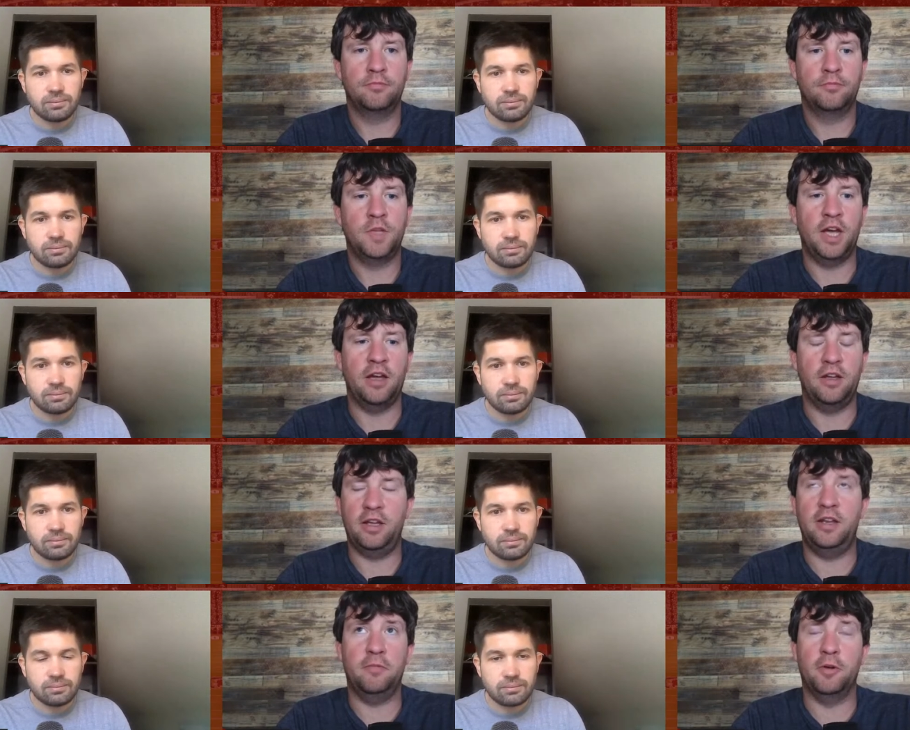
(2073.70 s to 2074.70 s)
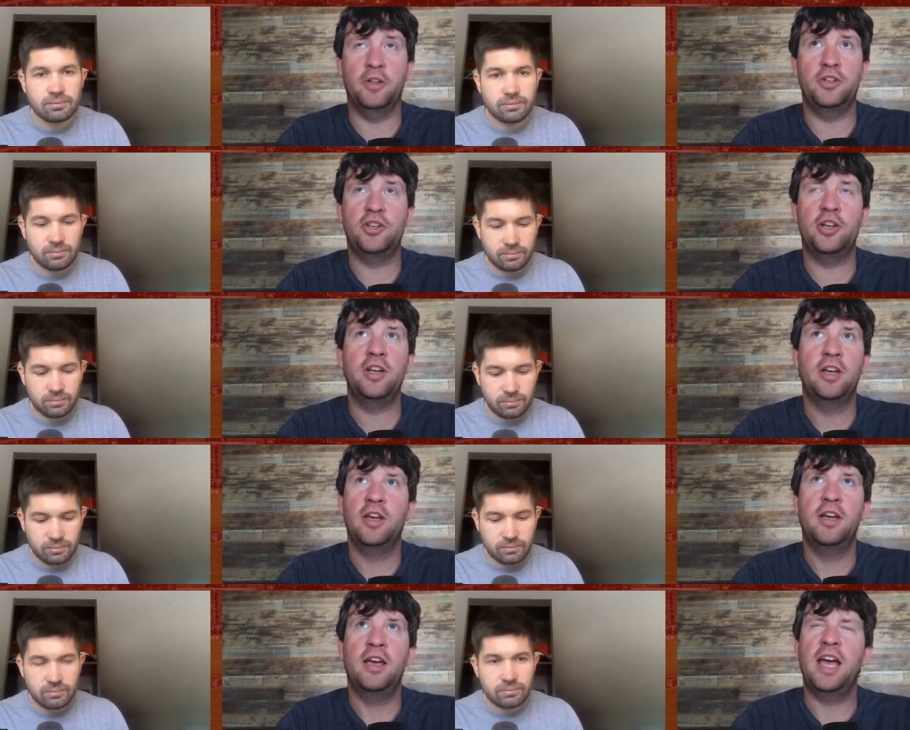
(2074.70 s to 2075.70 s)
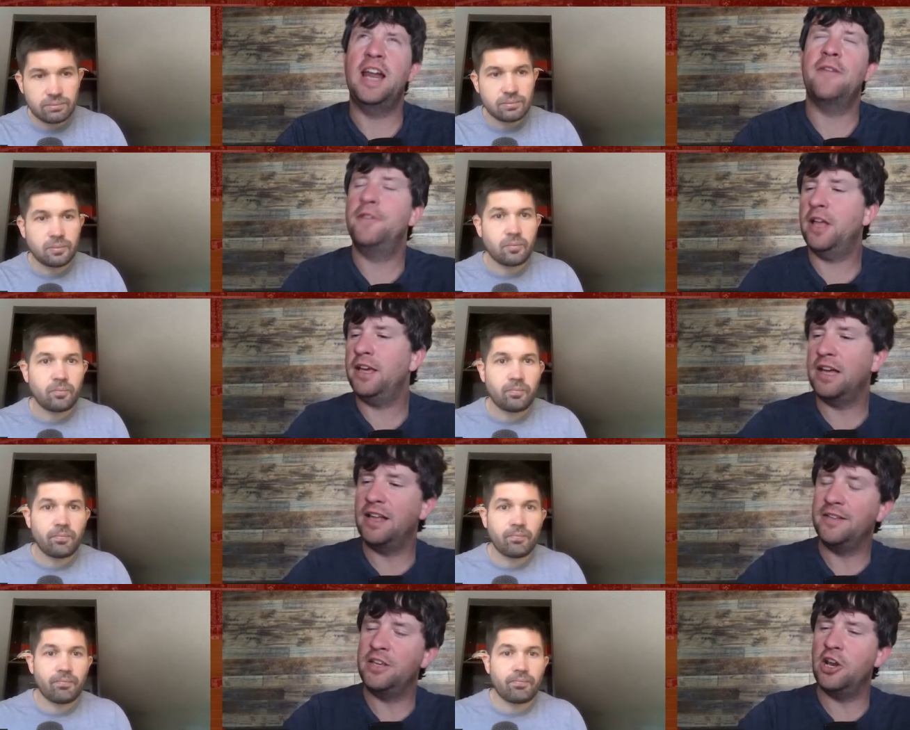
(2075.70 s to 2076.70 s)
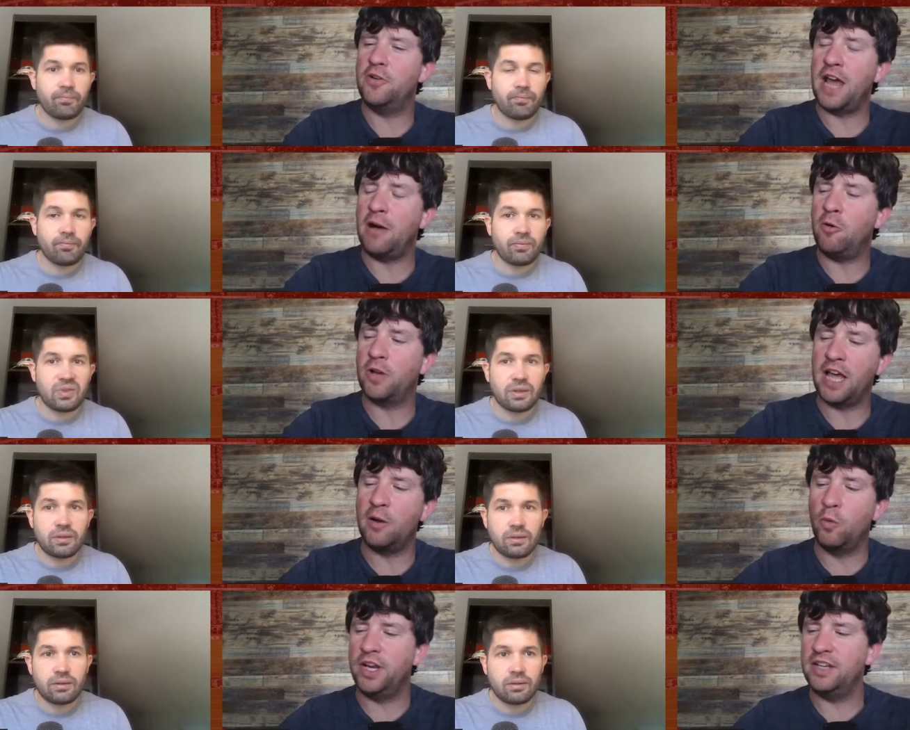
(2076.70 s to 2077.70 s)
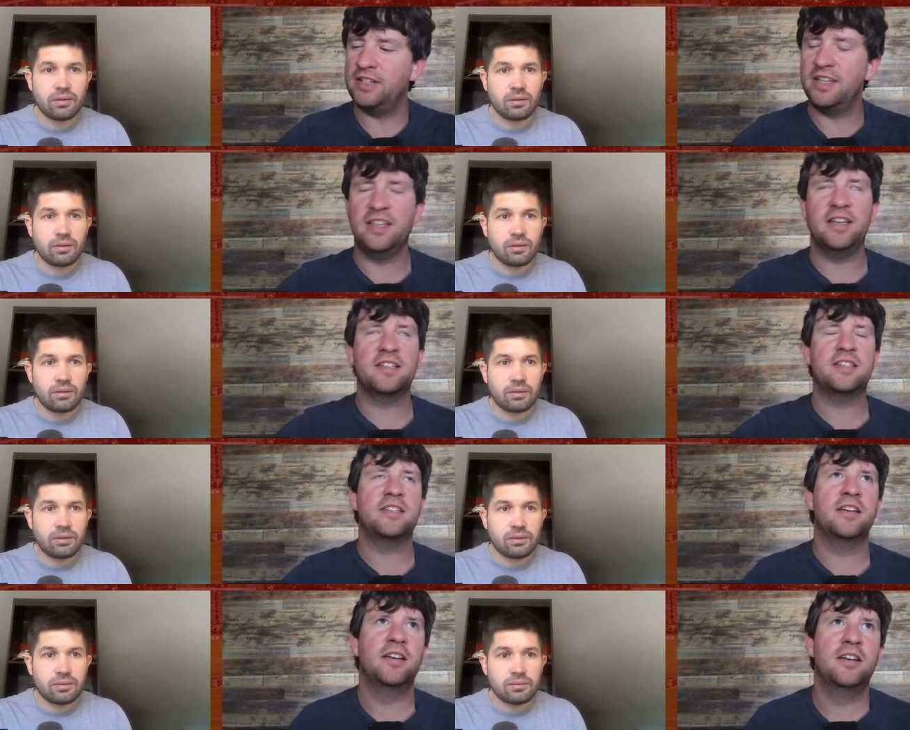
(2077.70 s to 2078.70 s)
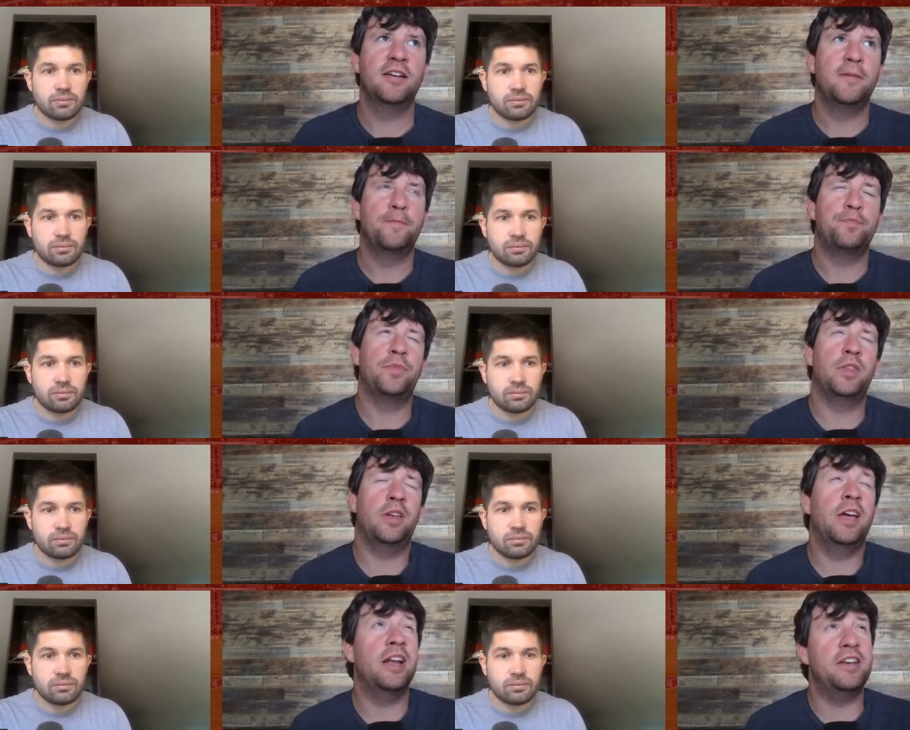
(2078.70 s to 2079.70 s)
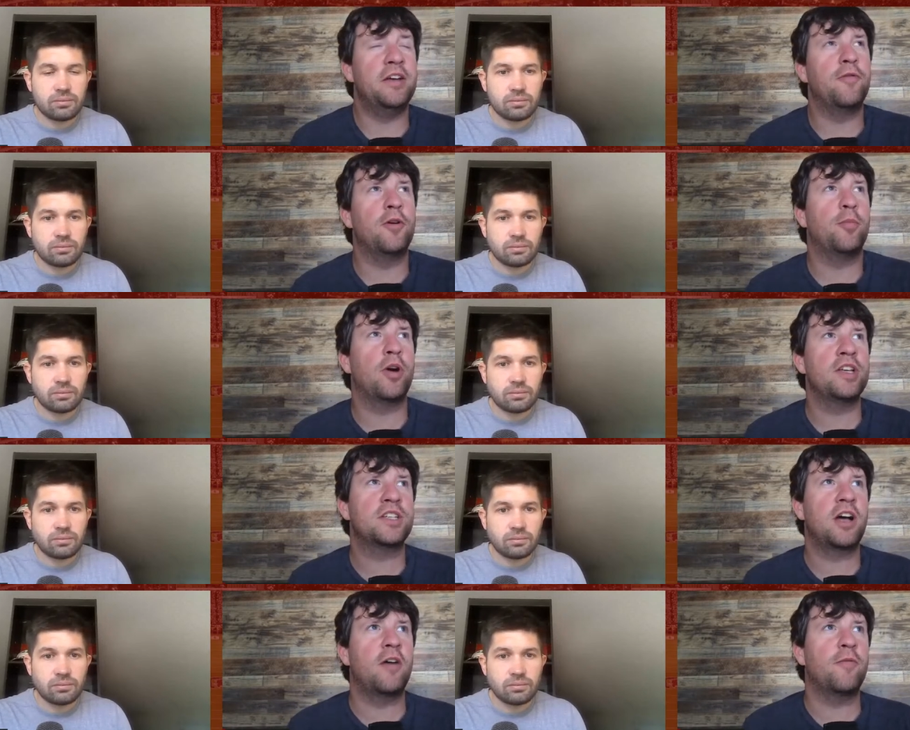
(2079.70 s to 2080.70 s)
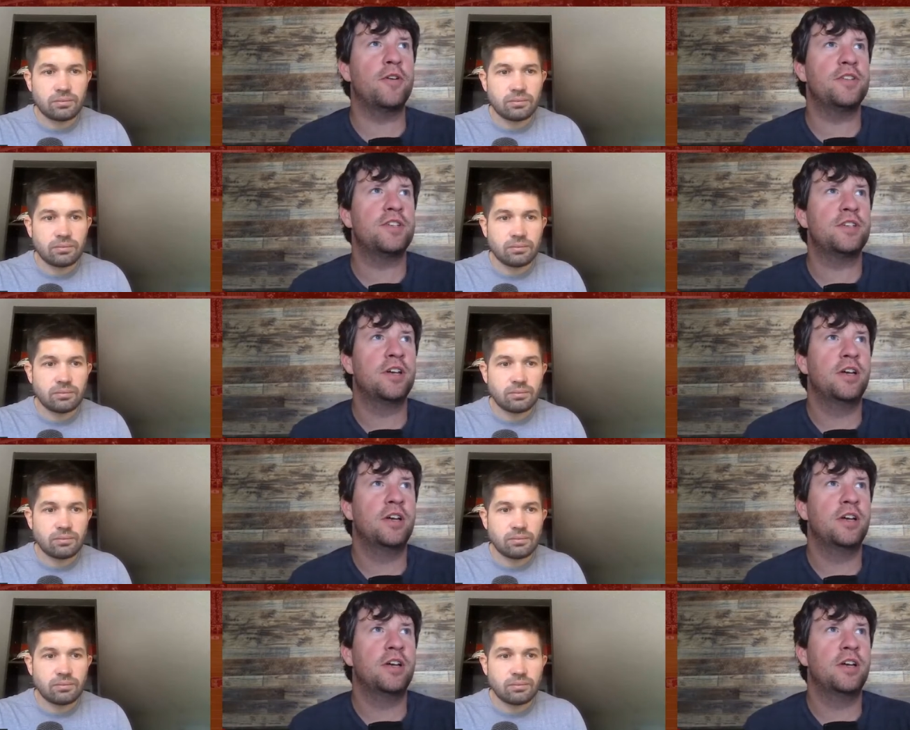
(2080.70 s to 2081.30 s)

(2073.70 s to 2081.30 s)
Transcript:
Speaker 1: Yeah, it, it really should. And I feel like, uh, you know, Dowell kind of went into this in a different press conference.